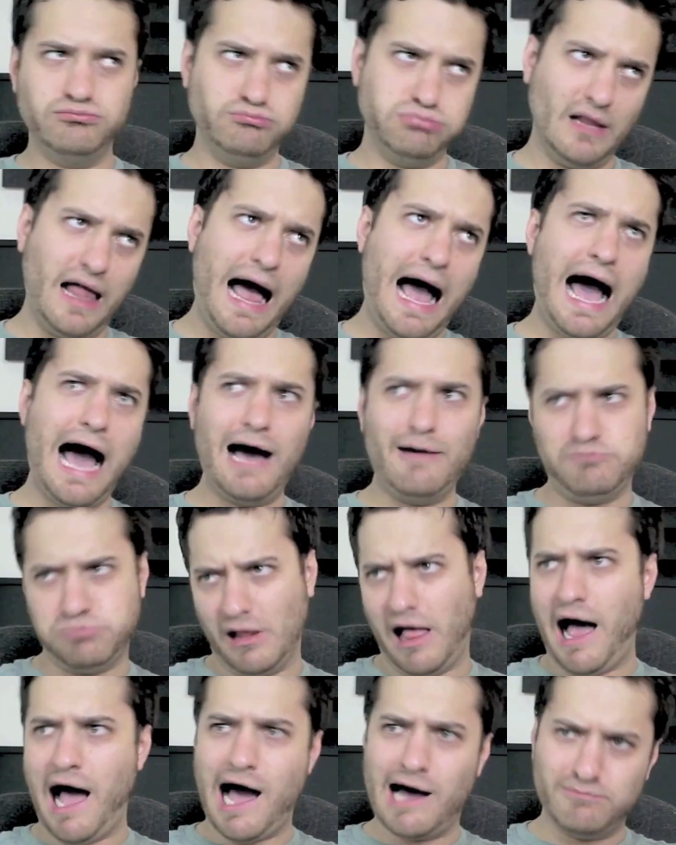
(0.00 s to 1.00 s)
Blah,
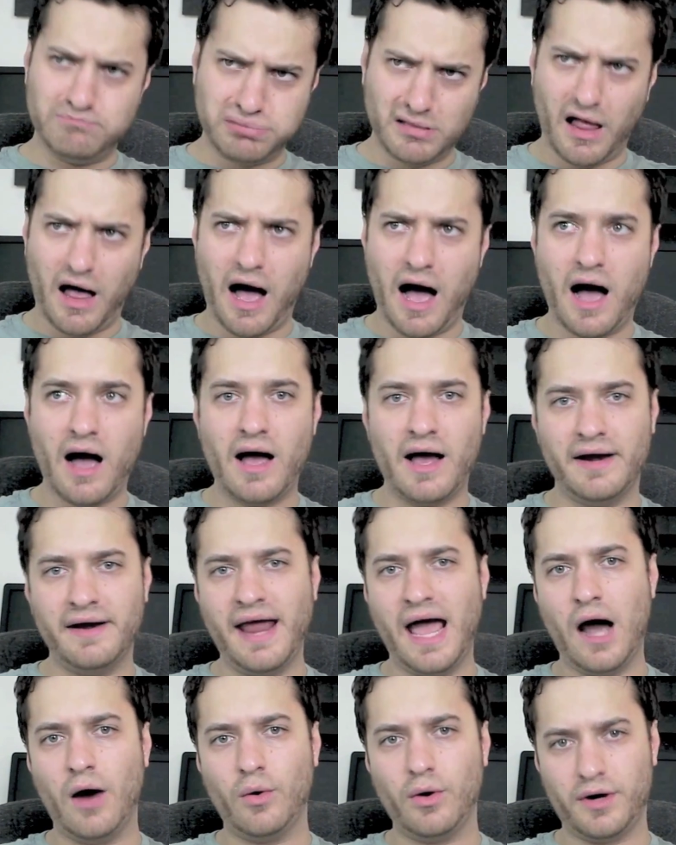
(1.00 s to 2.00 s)
blah, blah, and
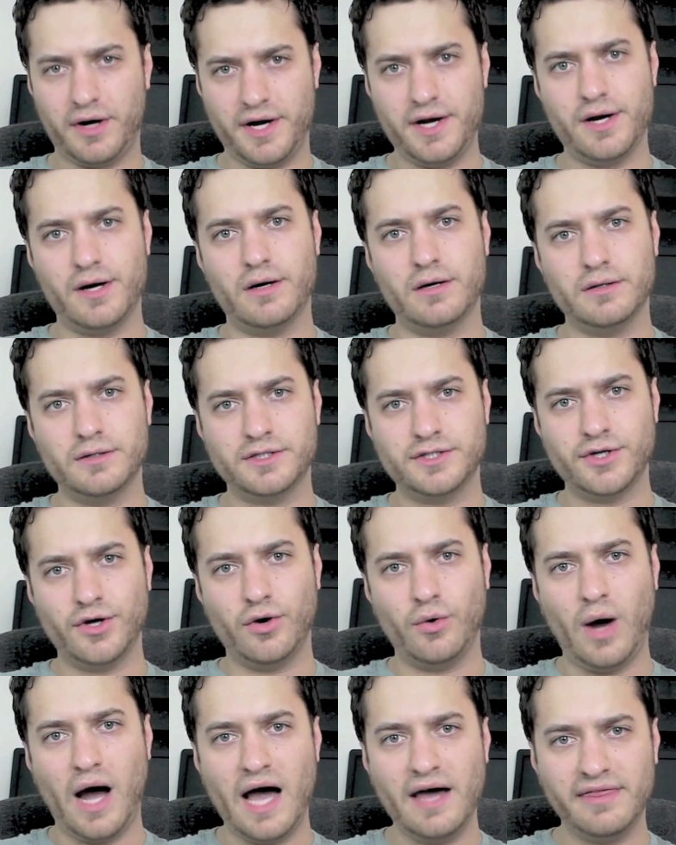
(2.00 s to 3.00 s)
now we're here.
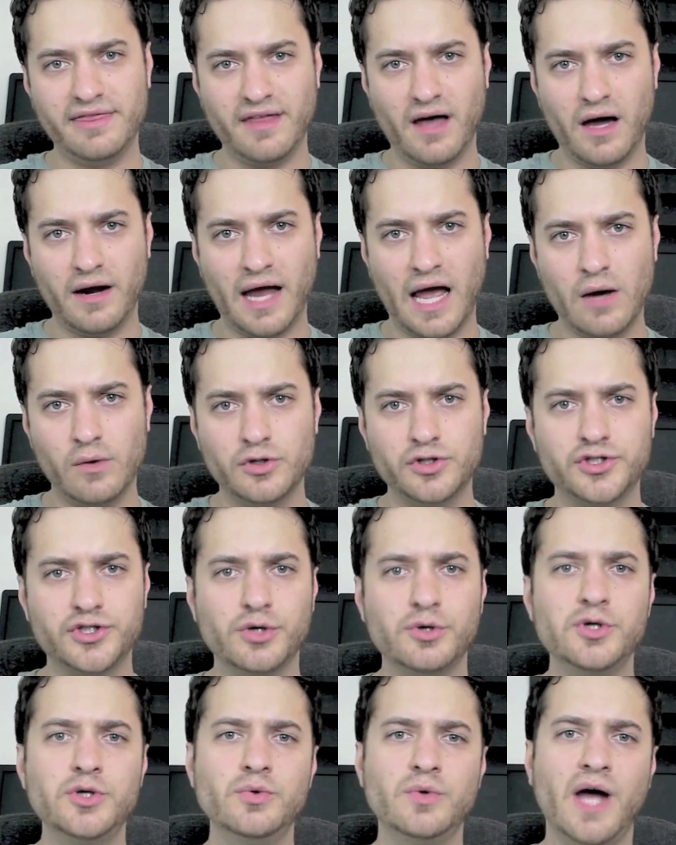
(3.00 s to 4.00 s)
So I thought I would
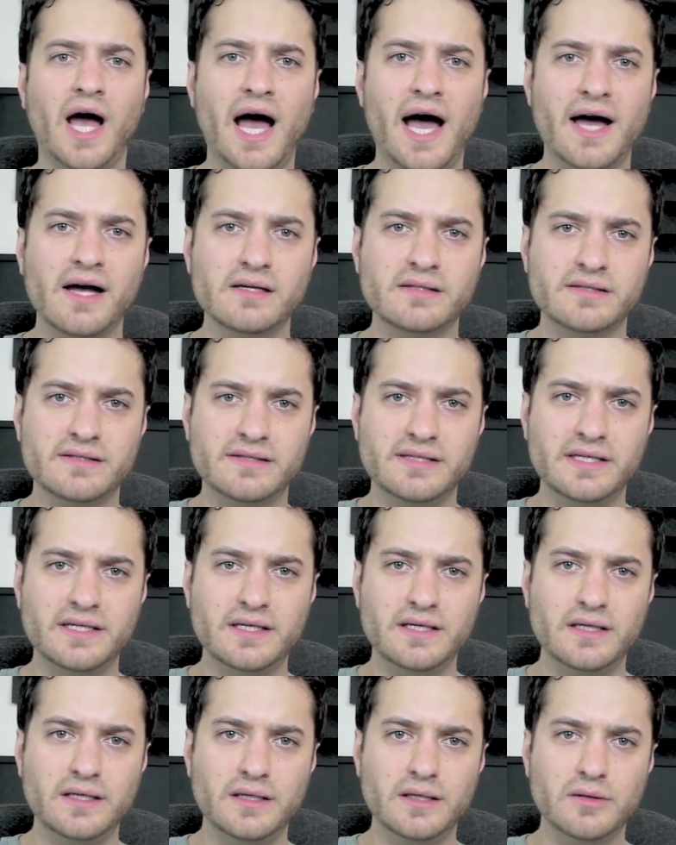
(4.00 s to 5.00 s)
show you guys
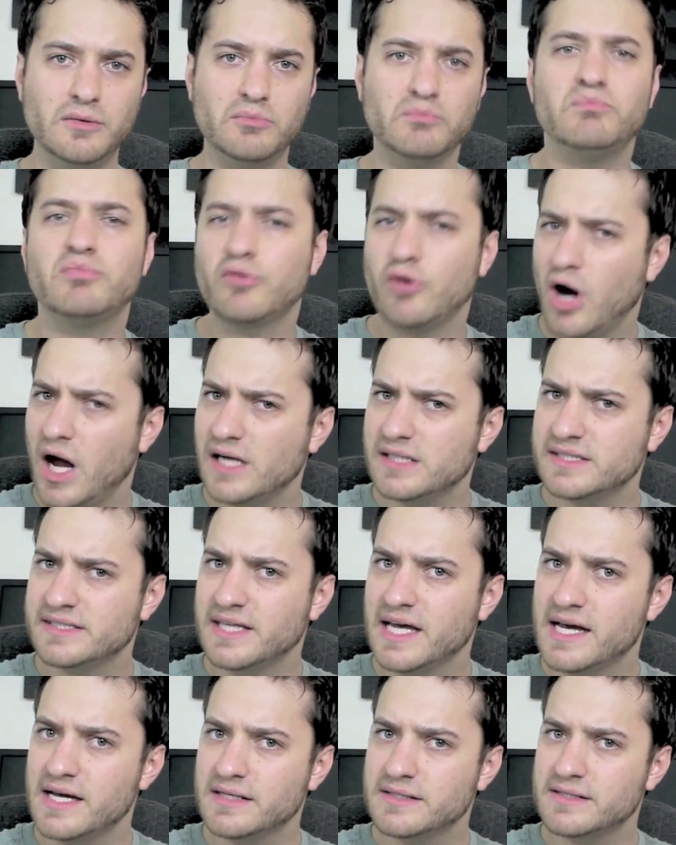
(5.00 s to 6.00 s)
the
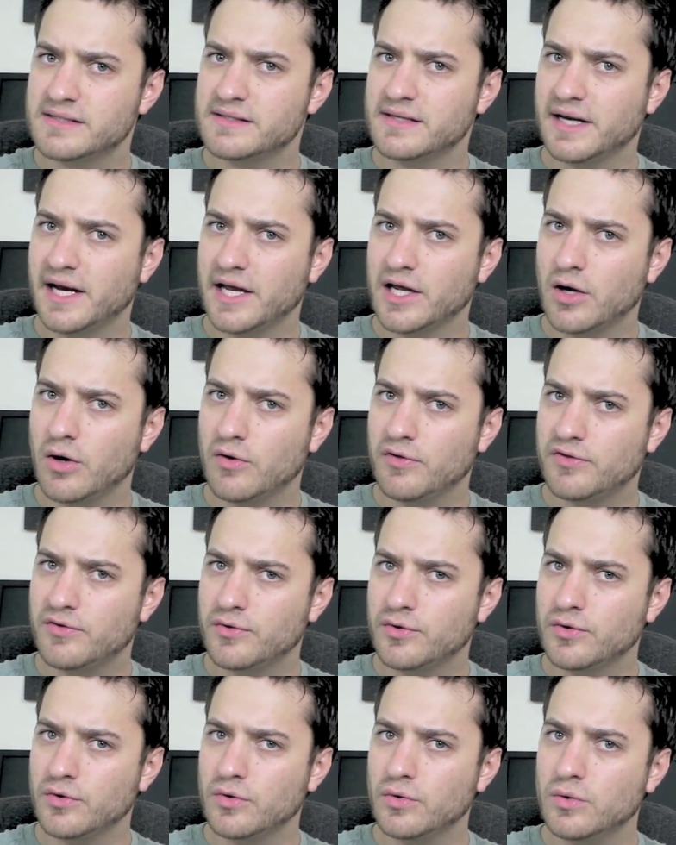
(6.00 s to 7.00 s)
process that I go
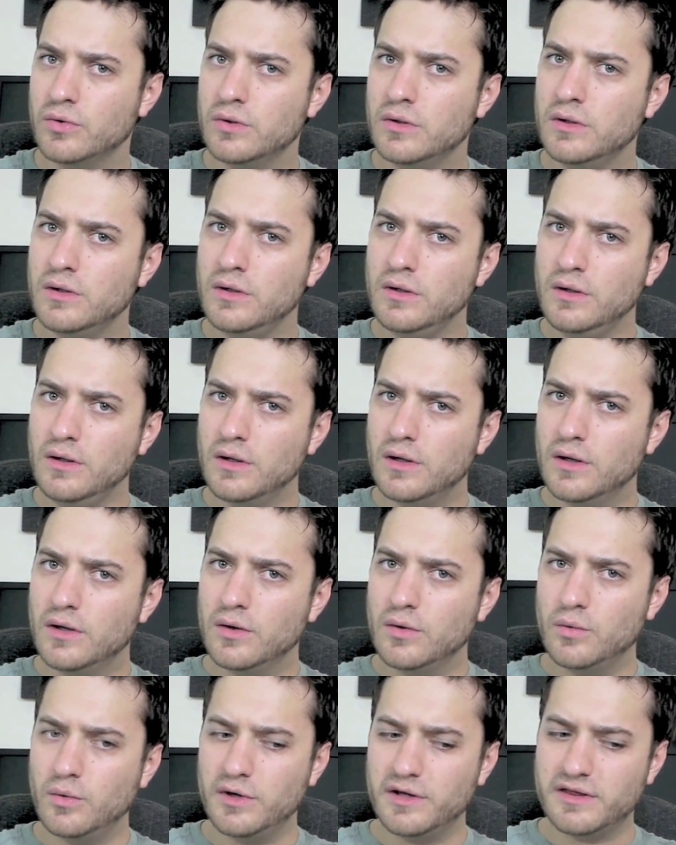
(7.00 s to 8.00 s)
through
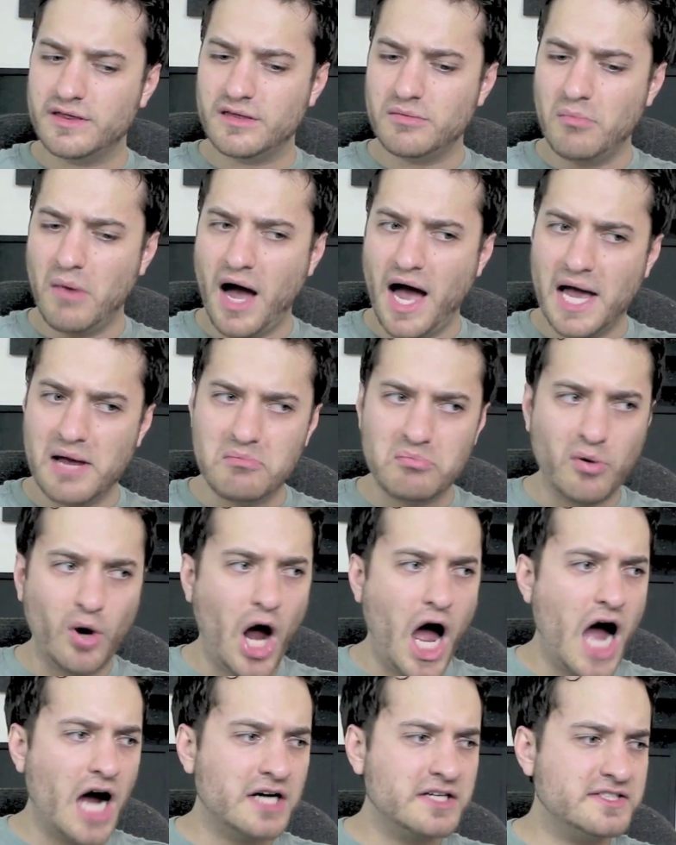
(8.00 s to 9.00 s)
with my
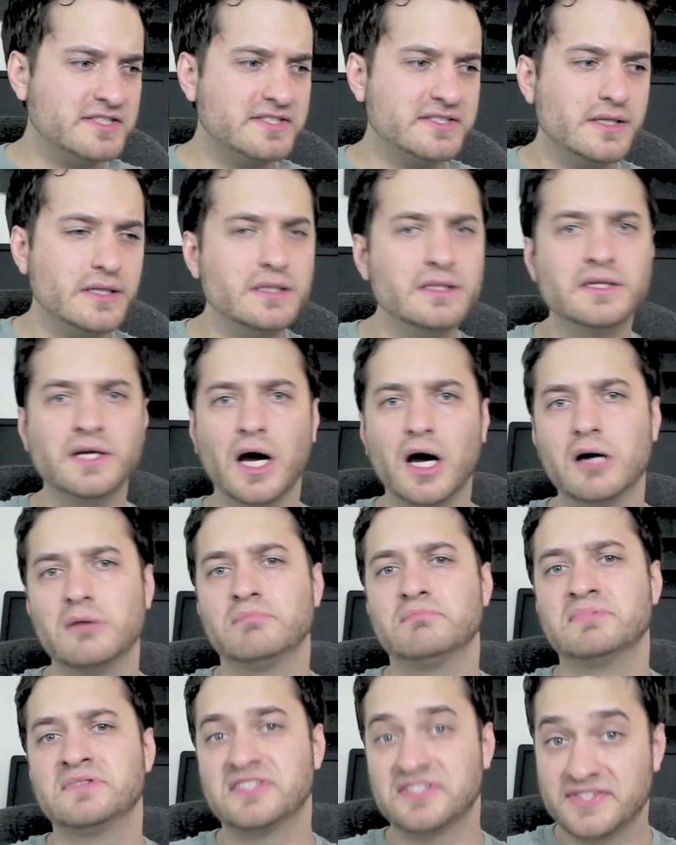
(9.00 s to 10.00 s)
Brock's
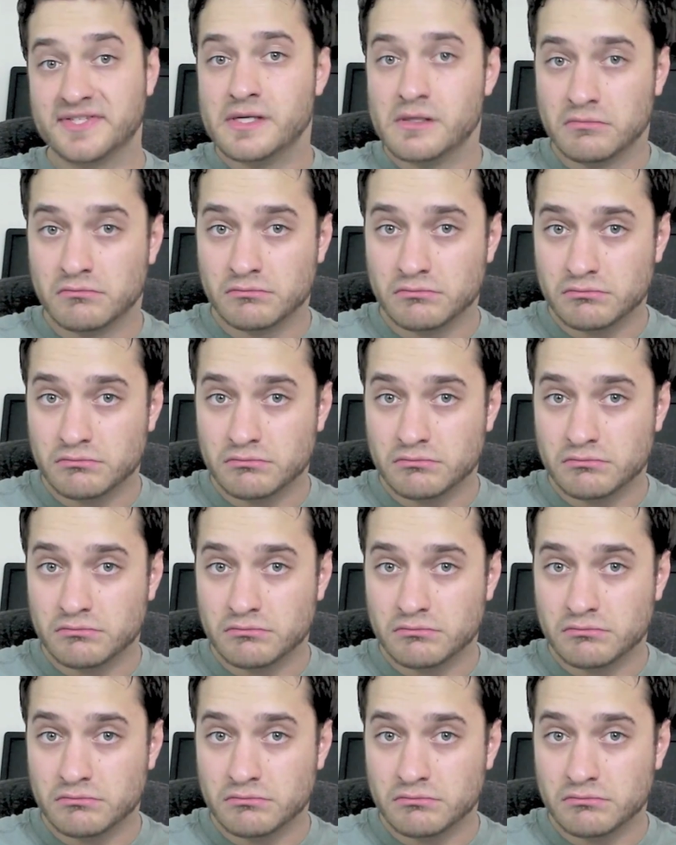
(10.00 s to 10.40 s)
dubs.